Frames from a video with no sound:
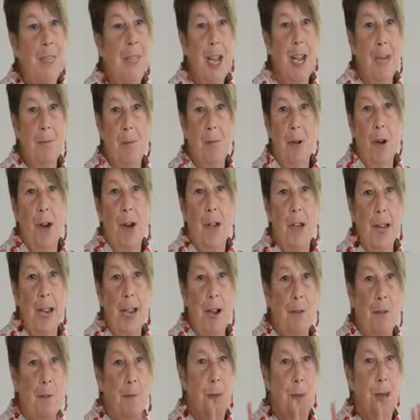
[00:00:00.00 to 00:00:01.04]
Not brought
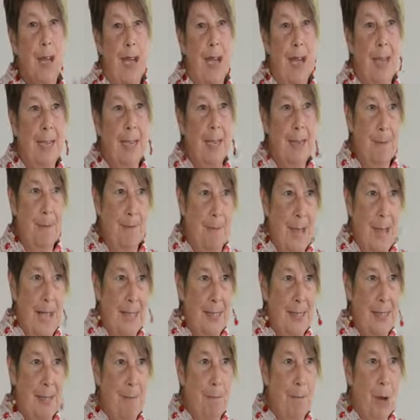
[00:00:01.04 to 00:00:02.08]
out by
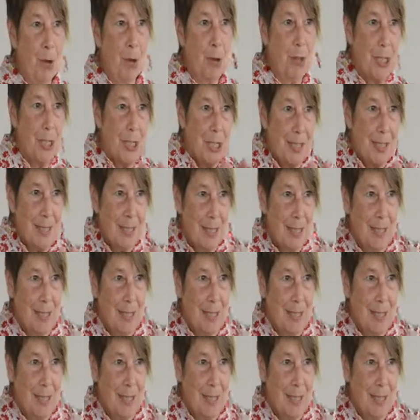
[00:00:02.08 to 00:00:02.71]
Mass in Motion,